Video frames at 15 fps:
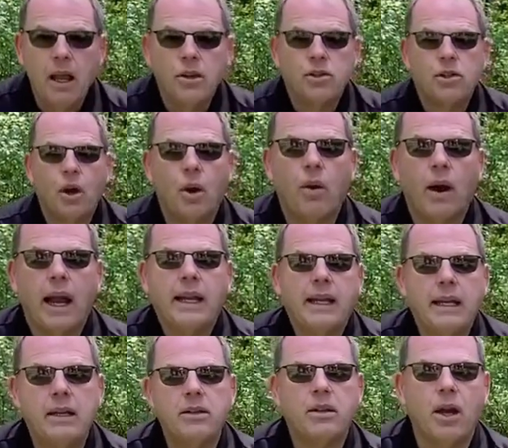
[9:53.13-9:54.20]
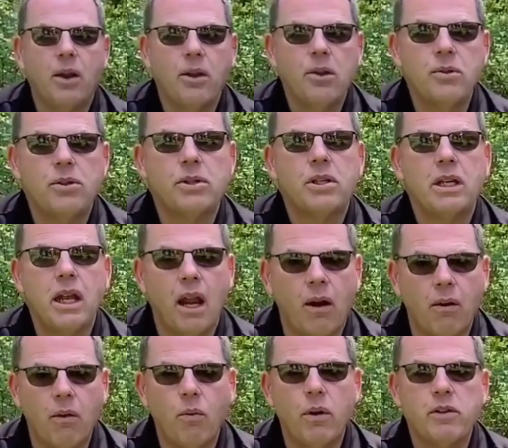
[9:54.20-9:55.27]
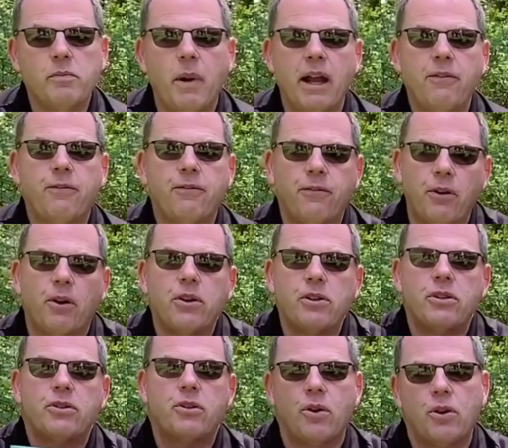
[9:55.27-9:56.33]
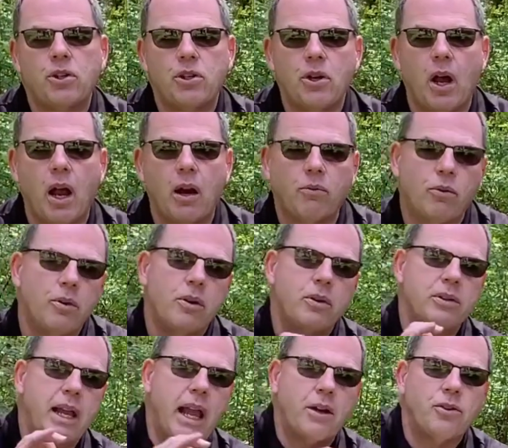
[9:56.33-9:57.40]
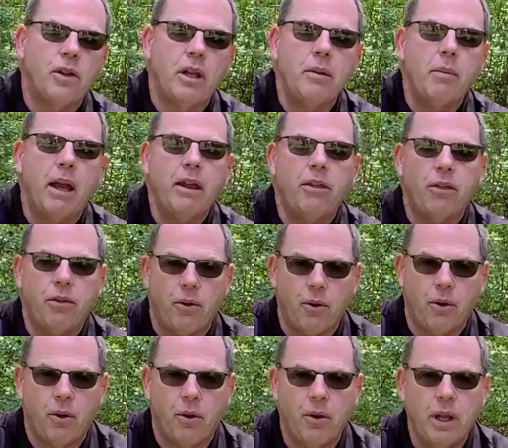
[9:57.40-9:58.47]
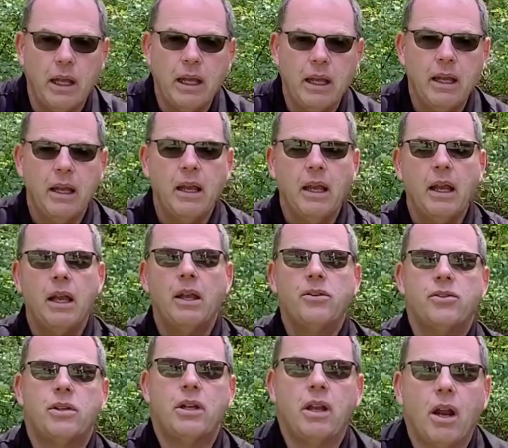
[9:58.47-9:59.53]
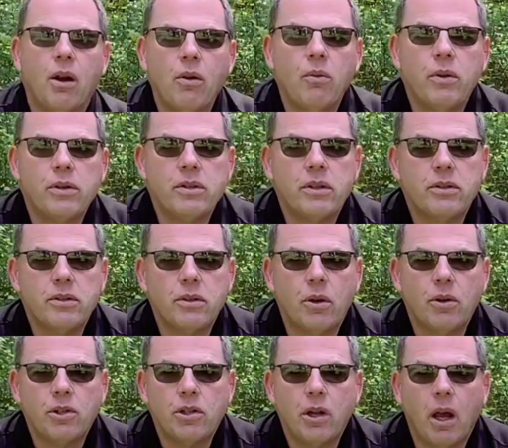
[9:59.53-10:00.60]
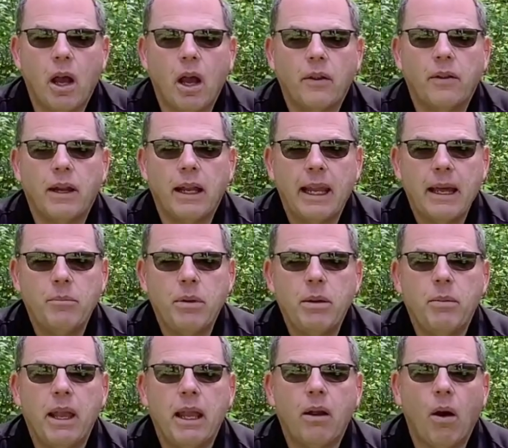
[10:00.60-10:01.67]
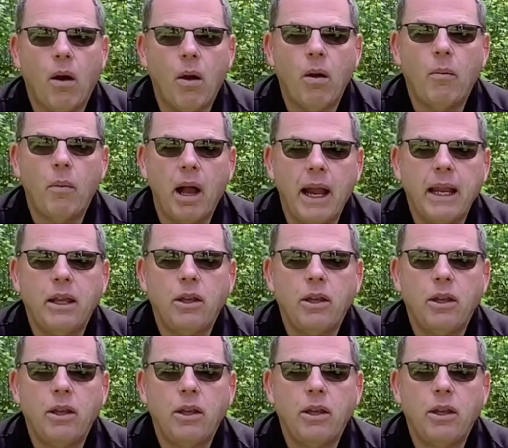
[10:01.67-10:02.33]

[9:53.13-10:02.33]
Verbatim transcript: So I need to tell you, Sierra was my first search dog. Ruger's actually my third. Sierra was the search dog that let me make all my